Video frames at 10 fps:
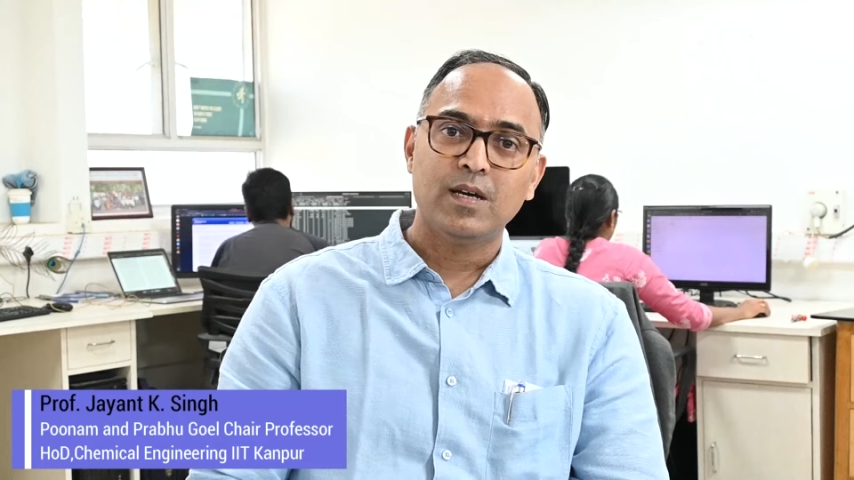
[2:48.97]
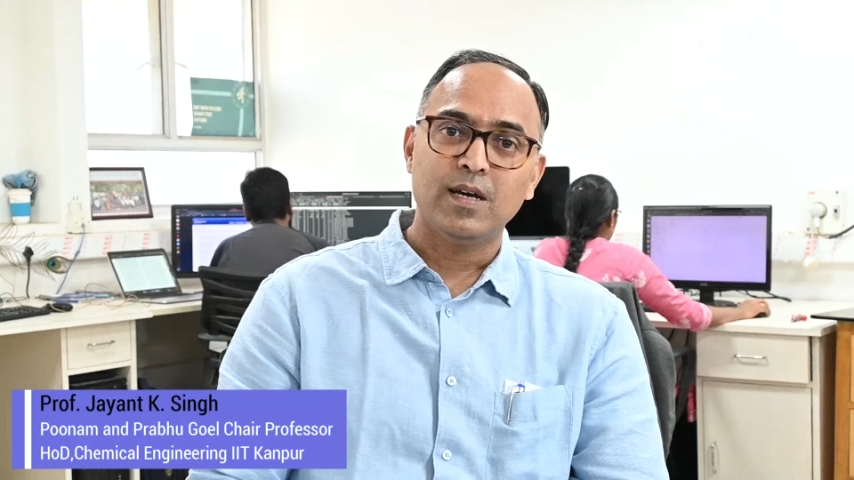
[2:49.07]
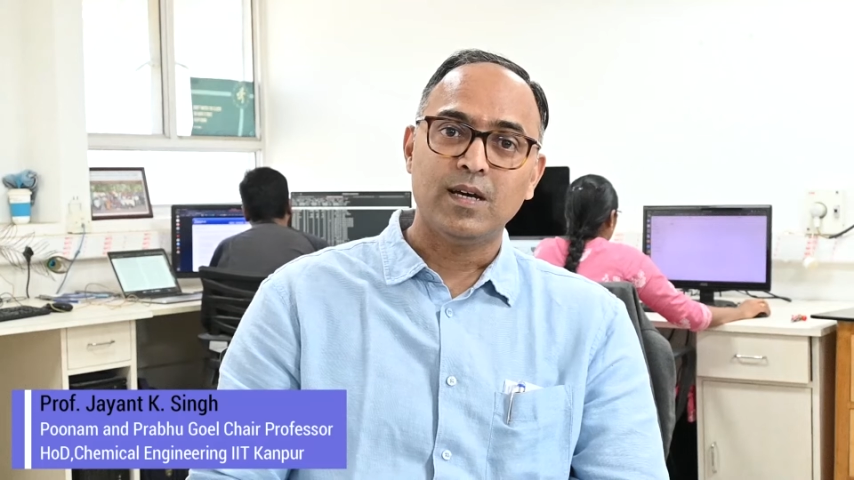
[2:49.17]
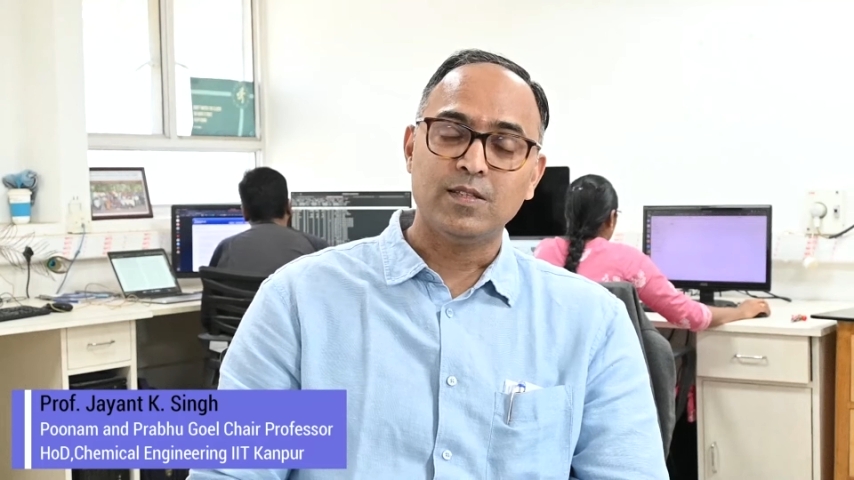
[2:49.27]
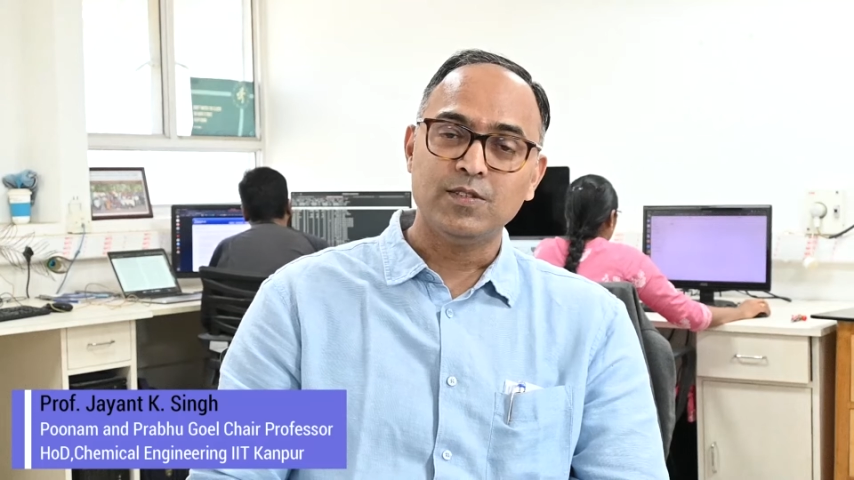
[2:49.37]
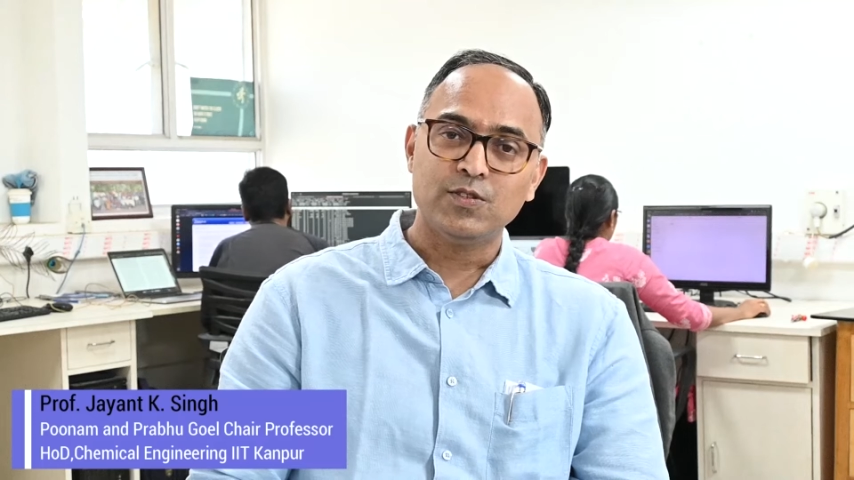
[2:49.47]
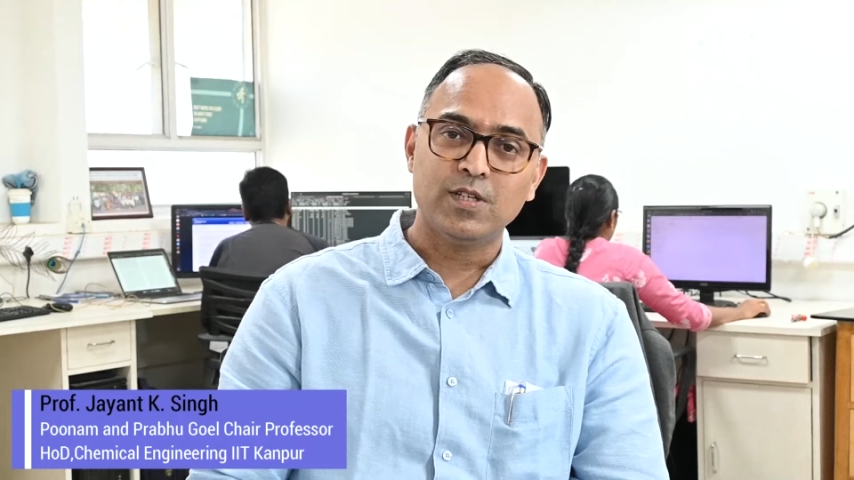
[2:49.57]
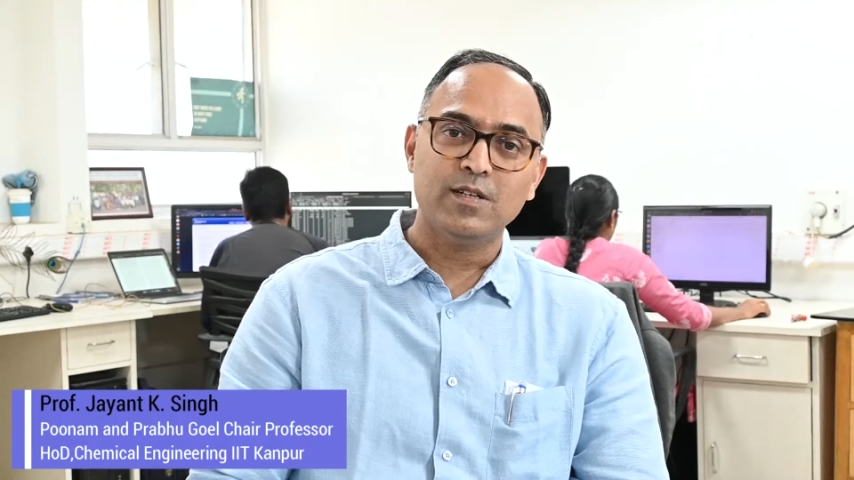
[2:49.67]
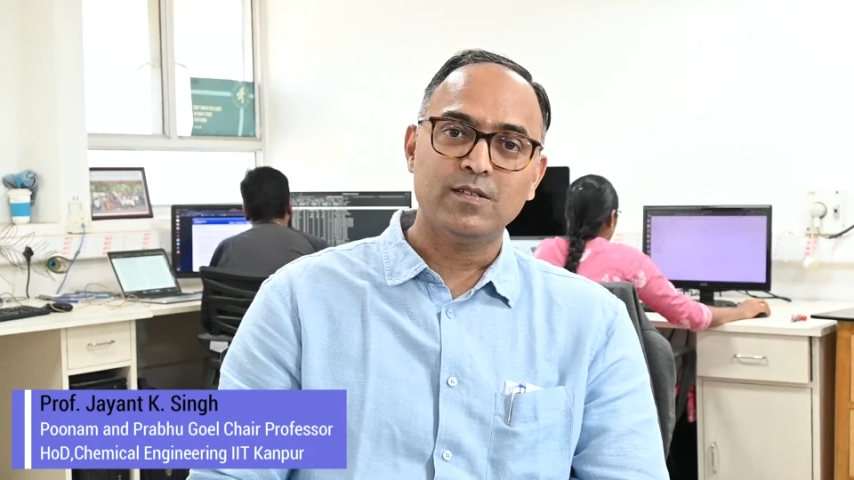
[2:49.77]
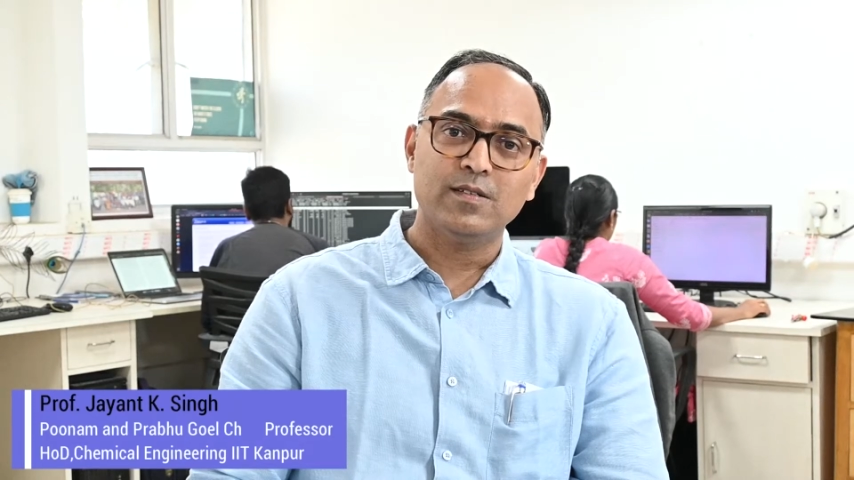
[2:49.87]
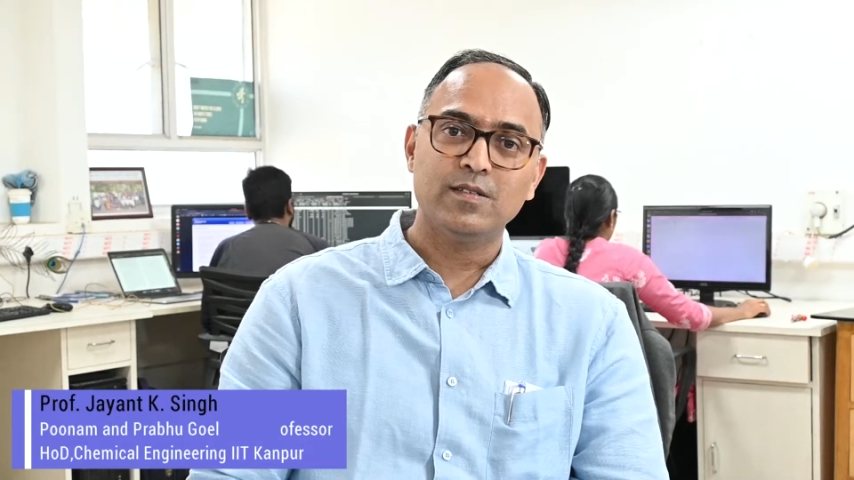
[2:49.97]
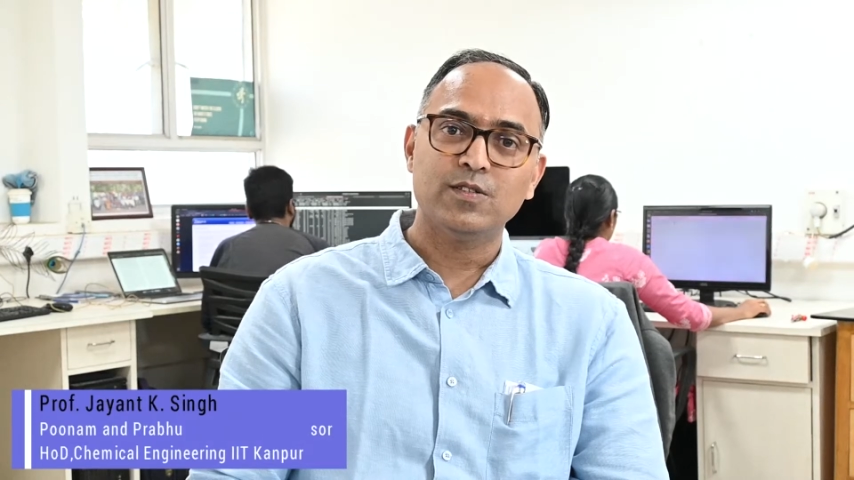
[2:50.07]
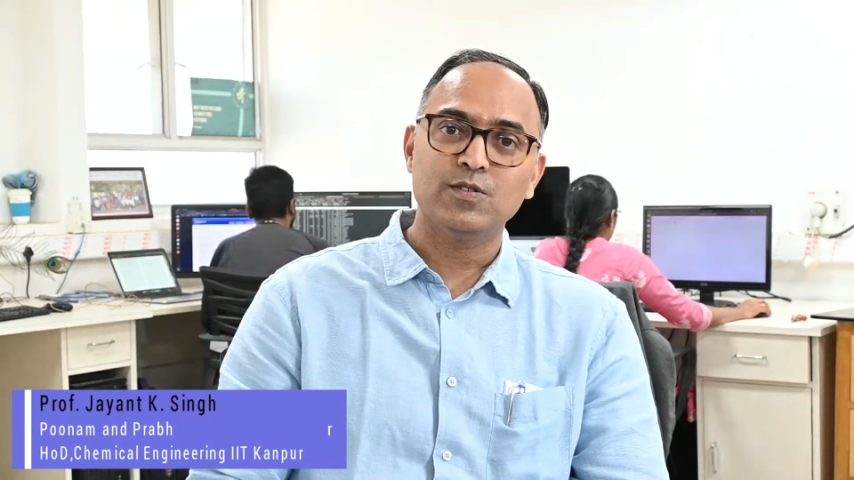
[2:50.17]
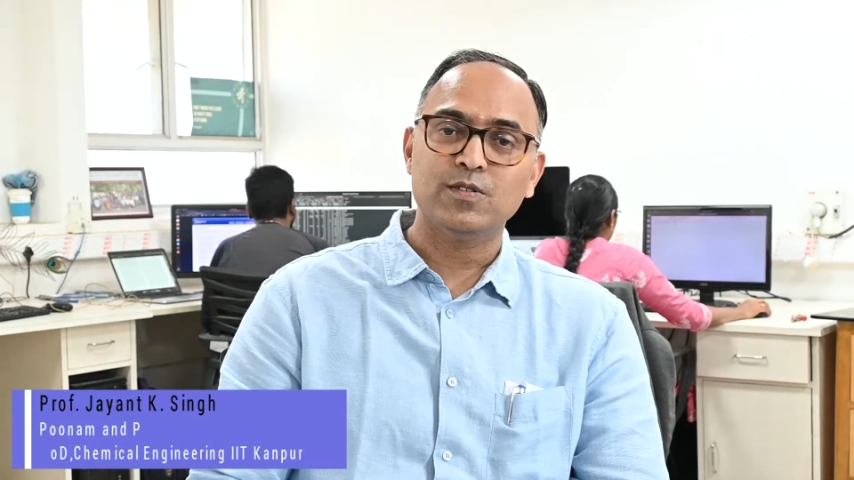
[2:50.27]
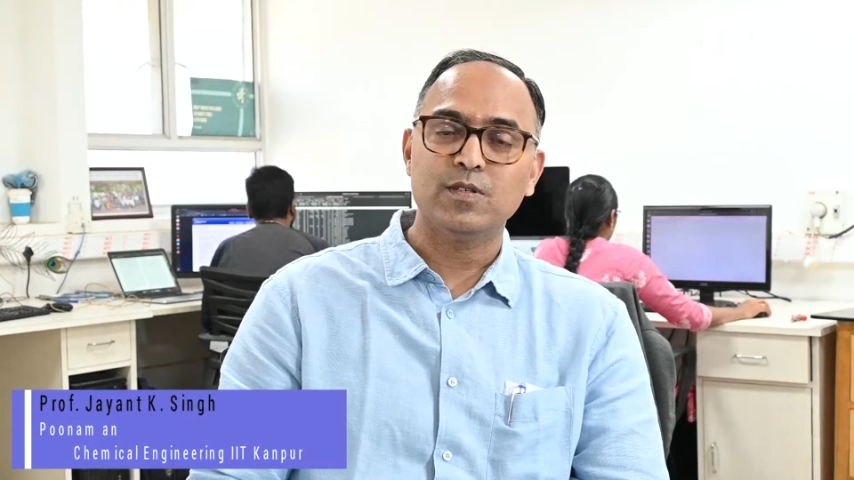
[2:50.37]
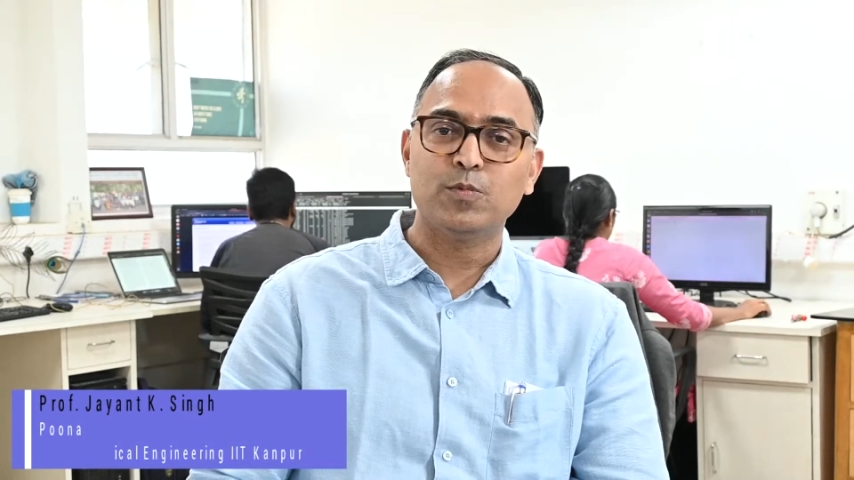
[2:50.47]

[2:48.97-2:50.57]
Uh, this chair is uh,